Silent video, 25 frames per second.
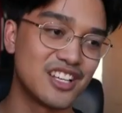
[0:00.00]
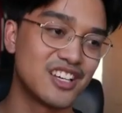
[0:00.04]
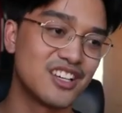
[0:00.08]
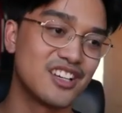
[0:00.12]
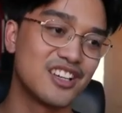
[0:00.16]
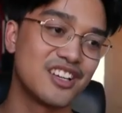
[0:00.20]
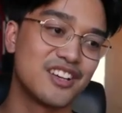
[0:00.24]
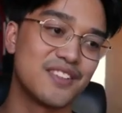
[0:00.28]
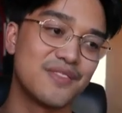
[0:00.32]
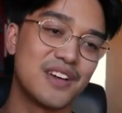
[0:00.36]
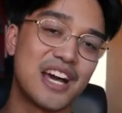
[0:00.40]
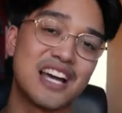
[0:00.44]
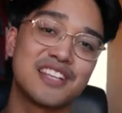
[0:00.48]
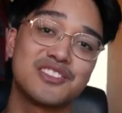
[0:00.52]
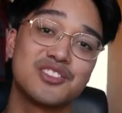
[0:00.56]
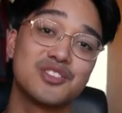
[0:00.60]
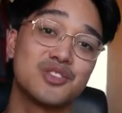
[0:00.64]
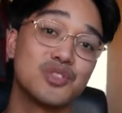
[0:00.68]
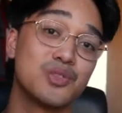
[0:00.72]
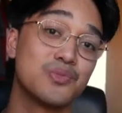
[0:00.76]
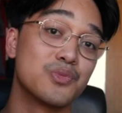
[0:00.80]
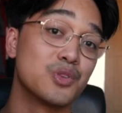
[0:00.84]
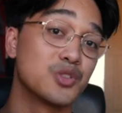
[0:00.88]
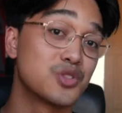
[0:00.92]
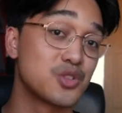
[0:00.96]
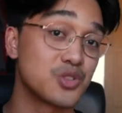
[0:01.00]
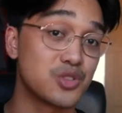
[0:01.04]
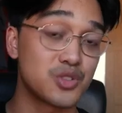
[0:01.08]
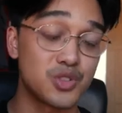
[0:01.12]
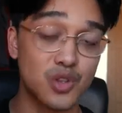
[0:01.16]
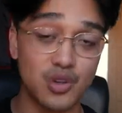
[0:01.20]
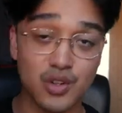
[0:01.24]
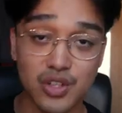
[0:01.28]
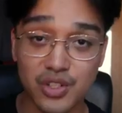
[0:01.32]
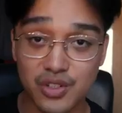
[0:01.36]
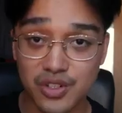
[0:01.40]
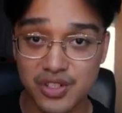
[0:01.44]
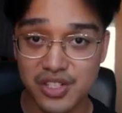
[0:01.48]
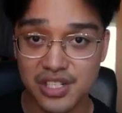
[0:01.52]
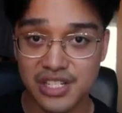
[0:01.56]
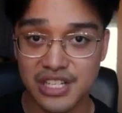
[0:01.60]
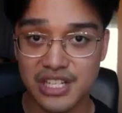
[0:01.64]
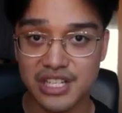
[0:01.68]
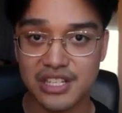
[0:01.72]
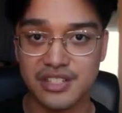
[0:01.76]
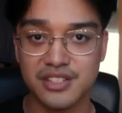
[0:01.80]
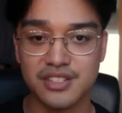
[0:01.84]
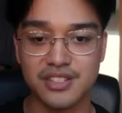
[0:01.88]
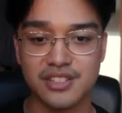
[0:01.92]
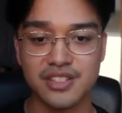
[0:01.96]
I had to do more tutorial
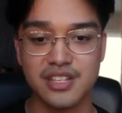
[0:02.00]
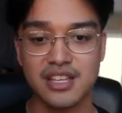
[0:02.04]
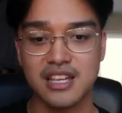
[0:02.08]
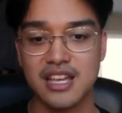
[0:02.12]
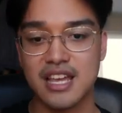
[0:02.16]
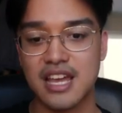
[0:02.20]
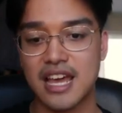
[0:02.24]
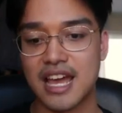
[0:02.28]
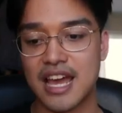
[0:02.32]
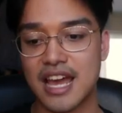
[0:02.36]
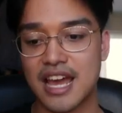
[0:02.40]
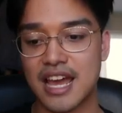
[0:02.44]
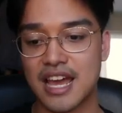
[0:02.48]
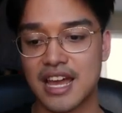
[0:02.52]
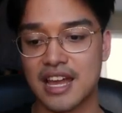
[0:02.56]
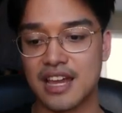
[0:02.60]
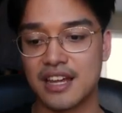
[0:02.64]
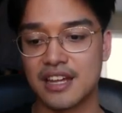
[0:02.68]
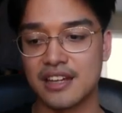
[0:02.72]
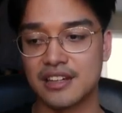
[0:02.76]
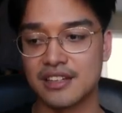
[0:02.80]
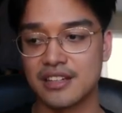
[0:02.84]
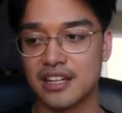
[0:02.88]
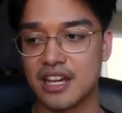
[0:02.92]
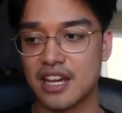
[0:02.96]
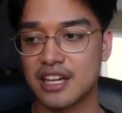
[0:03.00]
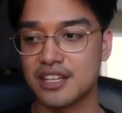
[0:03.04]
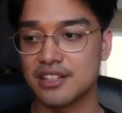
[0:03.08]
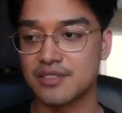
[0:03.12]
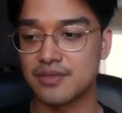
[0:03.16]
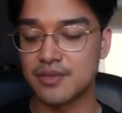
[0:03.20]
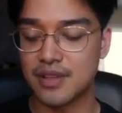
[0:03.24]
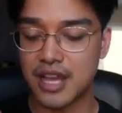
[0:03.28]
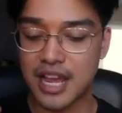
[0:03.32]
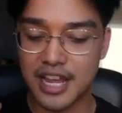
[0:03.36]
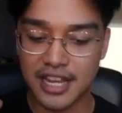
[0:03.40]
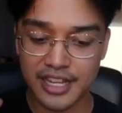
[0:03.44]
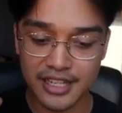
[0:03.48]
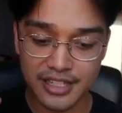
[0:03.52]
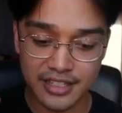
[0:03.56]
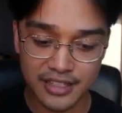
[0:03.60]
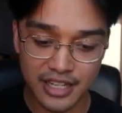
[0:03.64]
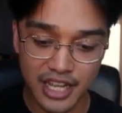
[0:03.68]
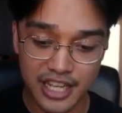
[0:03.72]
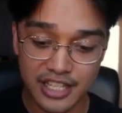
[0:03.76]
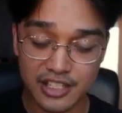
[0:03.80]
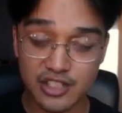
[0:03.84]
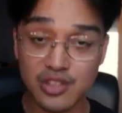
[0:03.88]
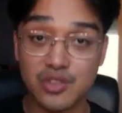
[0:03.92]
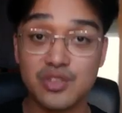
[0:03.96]
sheets, and
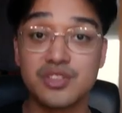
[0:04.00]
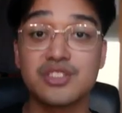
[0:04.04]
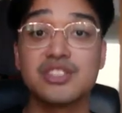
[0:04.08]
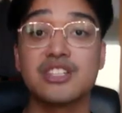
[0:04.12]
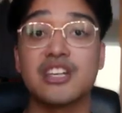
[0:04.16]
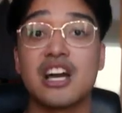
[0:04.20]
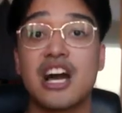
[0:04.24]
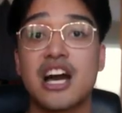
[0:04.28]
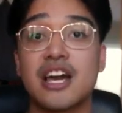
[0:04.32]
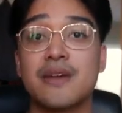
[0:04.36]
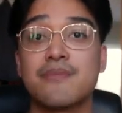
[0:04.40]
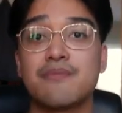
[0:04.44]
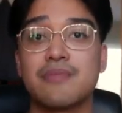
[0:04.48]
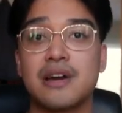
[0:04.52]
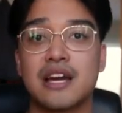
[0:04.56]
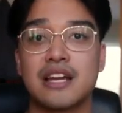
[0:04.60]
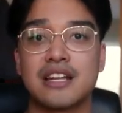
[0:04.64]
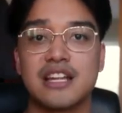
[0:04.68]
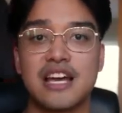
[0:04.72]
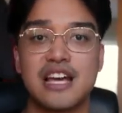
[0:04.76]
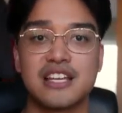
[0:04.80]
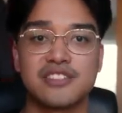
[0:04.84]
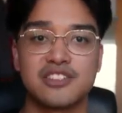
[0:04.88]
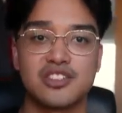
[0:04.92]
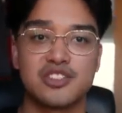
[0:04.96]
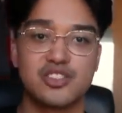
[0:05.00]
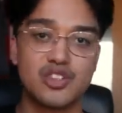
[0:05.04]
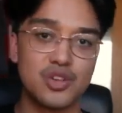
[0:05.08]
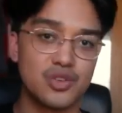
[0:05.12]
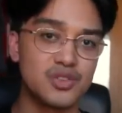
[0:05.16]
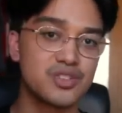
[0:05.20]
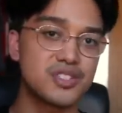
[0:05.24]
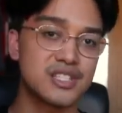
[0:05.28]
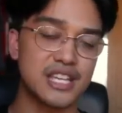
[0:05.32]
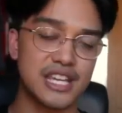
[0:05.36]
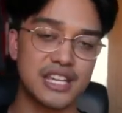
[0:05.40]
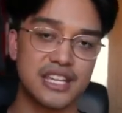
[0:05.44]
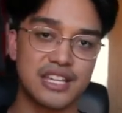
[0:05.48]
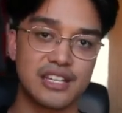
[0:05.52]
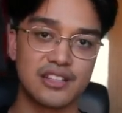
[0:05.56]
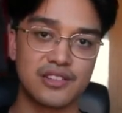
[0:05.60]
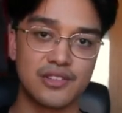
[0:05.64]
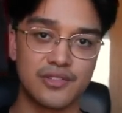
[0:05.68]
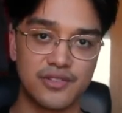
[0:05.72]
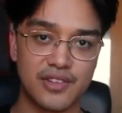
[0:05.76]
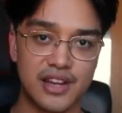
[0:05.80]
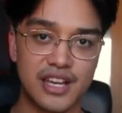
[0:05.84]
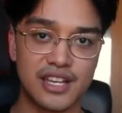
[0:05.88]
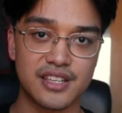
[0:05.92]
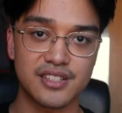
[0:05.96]
I use the iPad as a note-taking
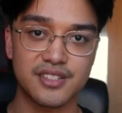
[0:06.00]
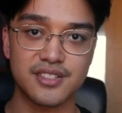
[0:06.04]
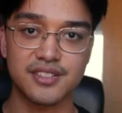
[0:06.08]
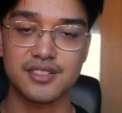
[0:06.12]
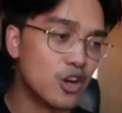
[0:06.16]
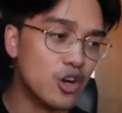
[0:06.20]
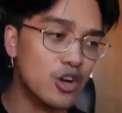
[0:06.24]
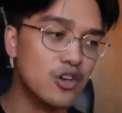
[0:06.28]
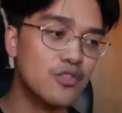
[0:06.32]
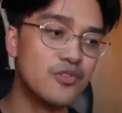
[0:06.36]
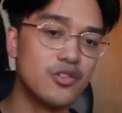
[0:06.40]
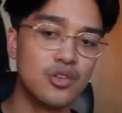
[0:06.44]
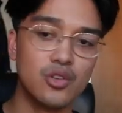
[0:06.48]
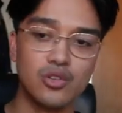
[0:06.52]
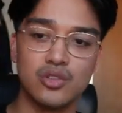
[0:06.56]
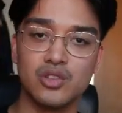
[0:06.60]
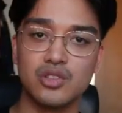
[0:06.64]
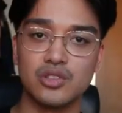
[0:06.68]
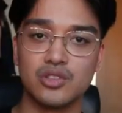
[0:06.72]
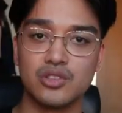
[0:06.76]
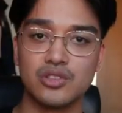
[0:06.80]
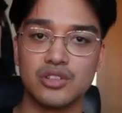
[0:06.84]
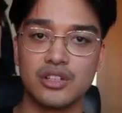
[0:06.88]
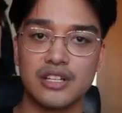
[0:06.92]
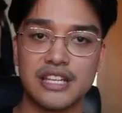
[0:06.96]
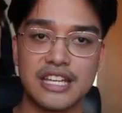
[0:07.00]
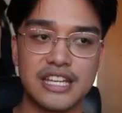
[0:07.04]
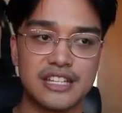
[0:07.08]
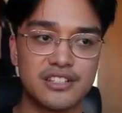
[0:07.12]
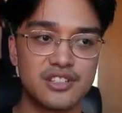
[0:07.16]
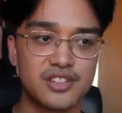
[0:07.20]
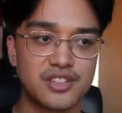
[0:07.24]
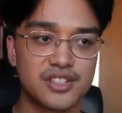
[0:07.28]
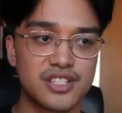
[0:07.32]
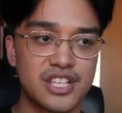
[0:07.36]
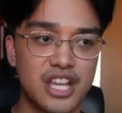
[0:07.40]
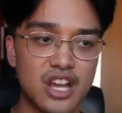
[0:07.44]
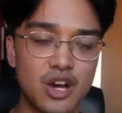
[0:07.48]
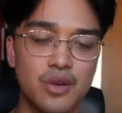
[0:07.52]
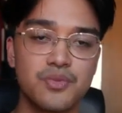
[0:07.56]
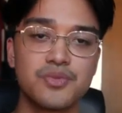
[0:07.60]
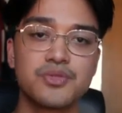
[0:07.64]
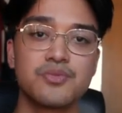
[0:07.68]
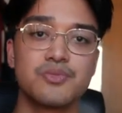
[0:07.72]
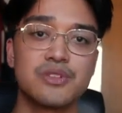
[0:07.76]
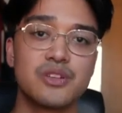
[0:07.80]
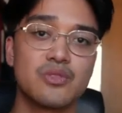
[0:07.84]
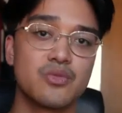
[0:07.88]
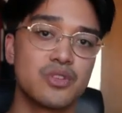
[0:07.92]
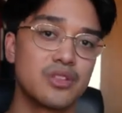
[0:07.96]
device, and overall it just
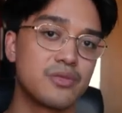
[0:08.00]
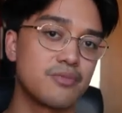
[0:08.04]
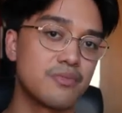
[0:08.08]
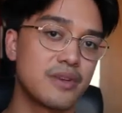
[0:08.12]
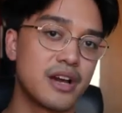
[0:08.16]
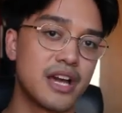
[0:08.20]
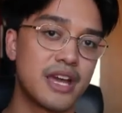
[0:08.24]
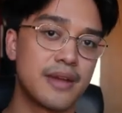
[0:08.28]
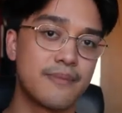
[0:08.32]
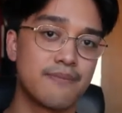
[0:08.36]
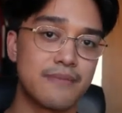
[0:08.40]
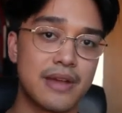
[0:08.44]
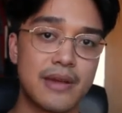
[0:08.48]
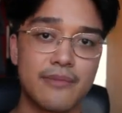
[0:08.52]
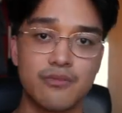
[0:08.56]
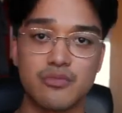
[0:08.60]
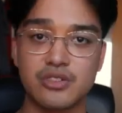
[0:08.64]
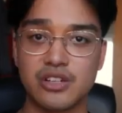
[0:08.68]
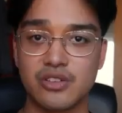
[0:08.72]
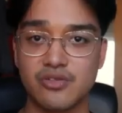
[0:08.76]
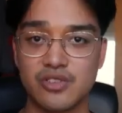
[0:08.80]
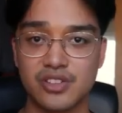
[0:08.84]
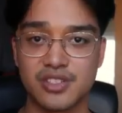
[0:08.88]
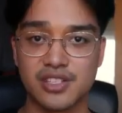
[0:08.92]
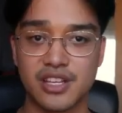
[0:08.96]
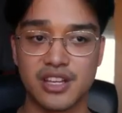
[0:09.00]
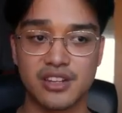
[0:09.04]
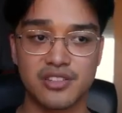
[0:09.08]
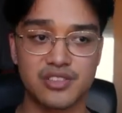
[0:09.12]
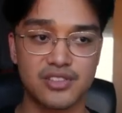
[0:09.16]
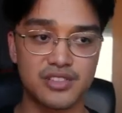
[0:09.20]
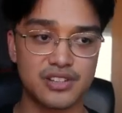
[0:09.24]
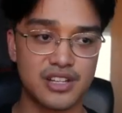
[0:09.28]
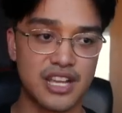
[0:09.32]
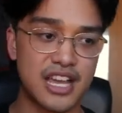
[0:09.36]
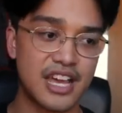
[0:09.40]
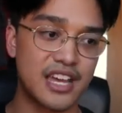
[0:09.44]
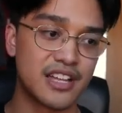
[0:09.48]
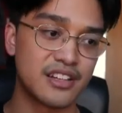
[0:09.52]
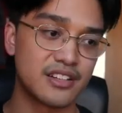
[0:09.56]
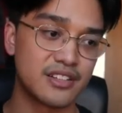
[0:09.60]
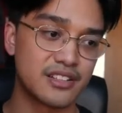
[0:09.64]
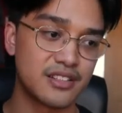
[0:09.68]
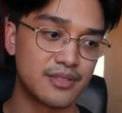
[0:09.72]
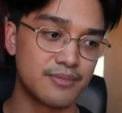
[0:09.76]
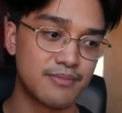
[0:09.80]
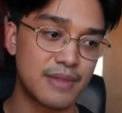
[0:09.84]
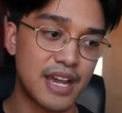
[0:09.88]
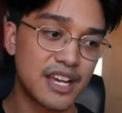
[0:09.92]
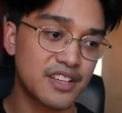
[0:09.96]
helps me with my memory retention and
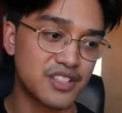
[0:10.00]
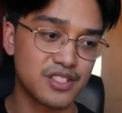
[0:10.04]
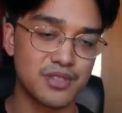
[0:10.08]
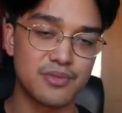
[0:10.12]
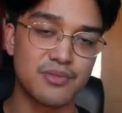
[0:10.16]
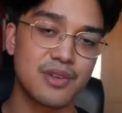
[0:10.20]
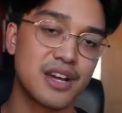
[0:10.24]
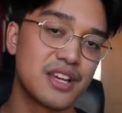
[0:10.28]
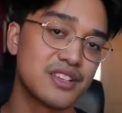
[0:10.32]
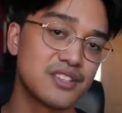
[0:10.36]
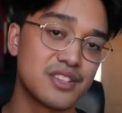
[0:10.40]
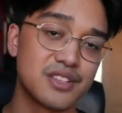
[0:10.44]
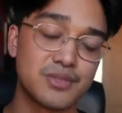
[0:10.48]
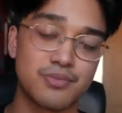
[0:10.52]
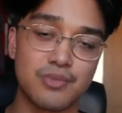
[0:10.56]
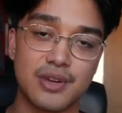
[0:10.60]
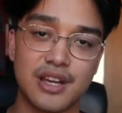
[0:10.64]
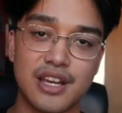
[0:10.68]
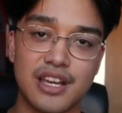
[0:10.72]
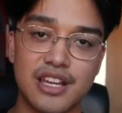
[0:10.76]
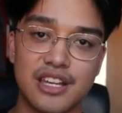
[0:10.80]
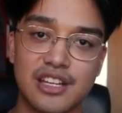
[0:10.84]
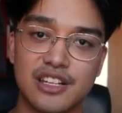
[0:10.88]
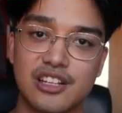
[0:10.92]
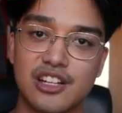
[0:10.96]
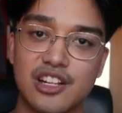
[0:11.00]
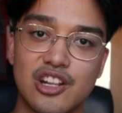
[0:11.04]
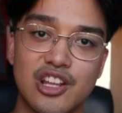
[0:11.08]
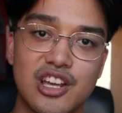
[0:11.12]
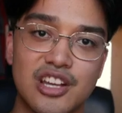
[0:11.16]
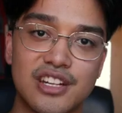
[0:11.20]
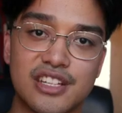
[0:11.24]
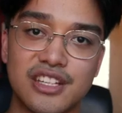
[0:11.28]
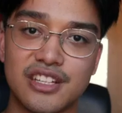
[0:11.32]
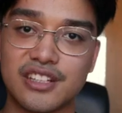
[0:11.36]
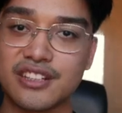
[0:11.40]
maximizes my learning.